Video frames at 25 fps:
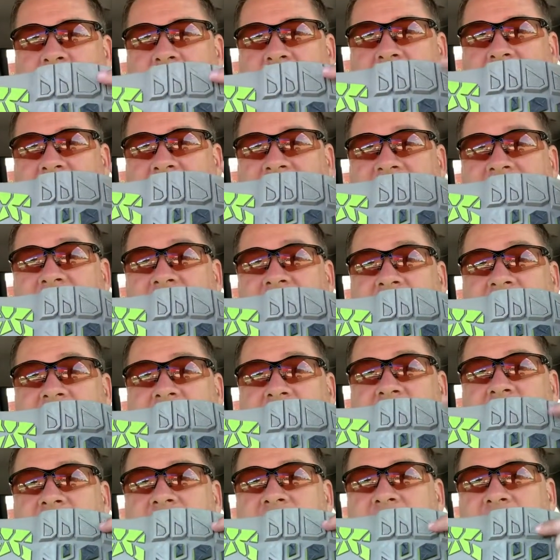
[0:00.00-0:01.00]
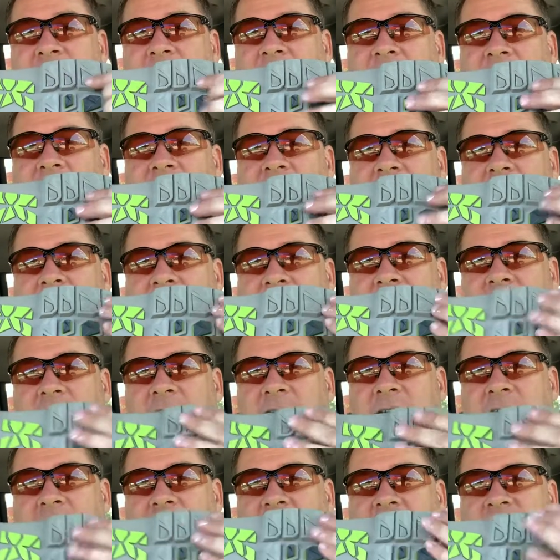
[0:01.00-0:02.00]
be like teeth, right?
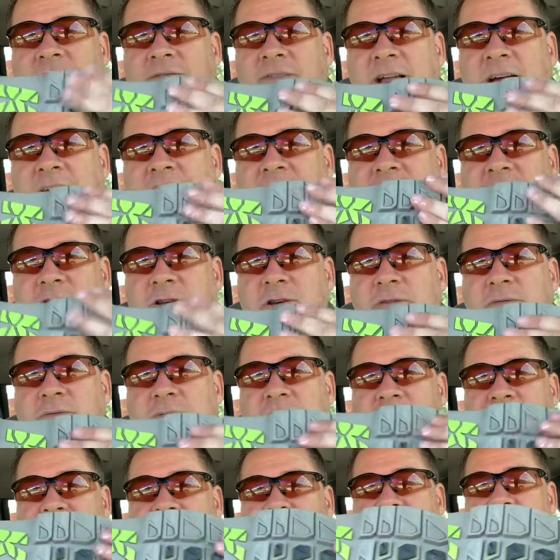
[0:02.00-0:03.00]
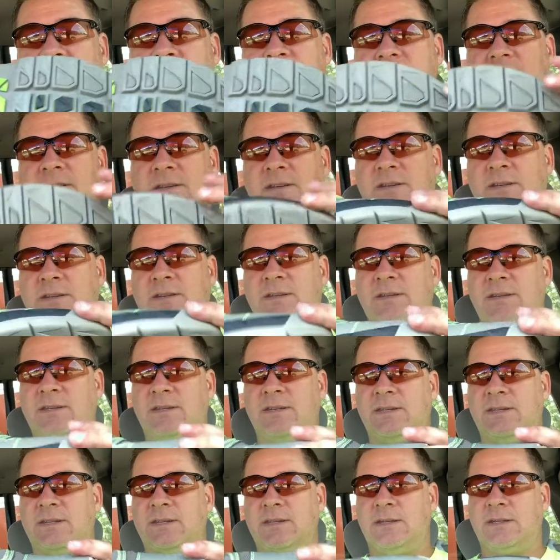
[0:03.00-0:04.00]
Not not flat surface.
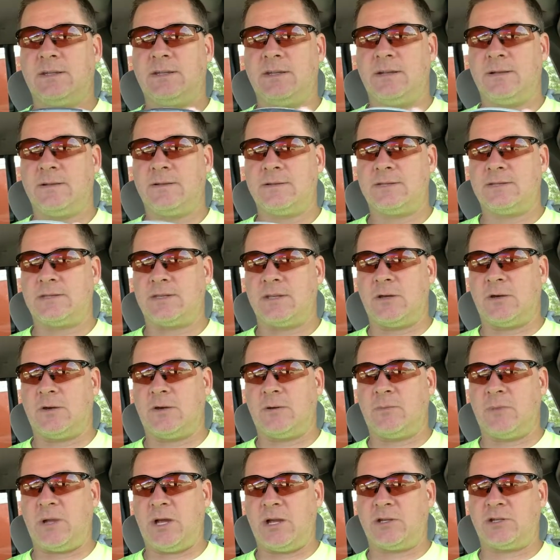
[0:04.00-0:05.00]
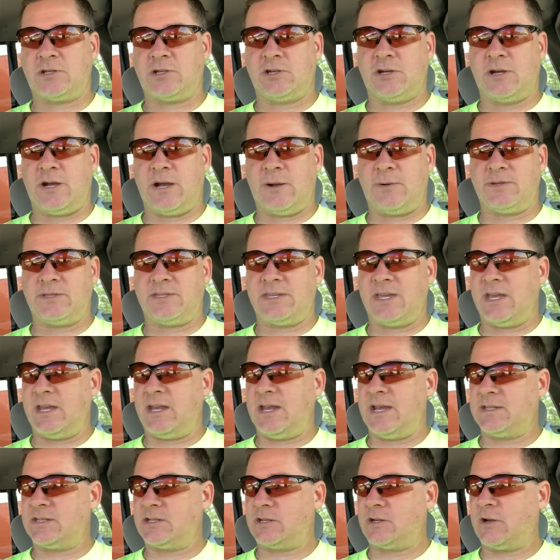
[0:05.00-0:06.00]
So I'm not sure. I would say it
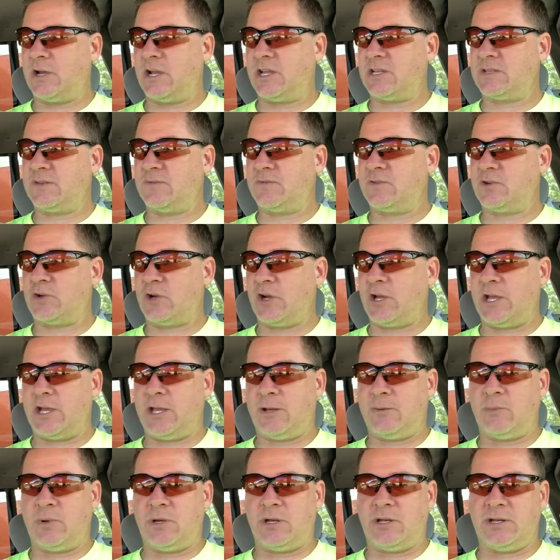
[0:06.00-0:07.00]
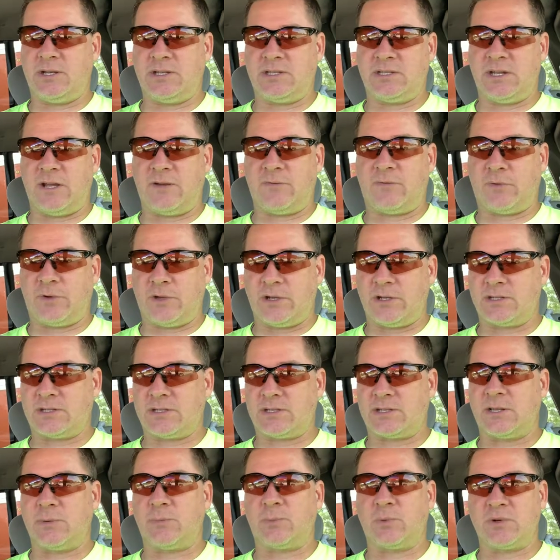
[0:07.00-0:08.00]
has aggressive tread, but it's definitely
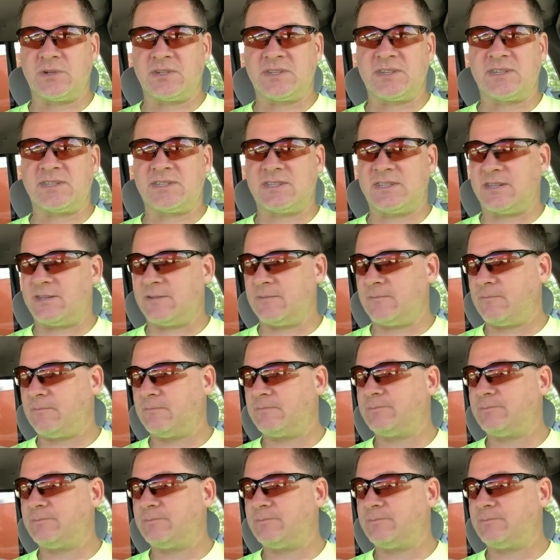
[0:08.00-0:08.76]
slip resistant.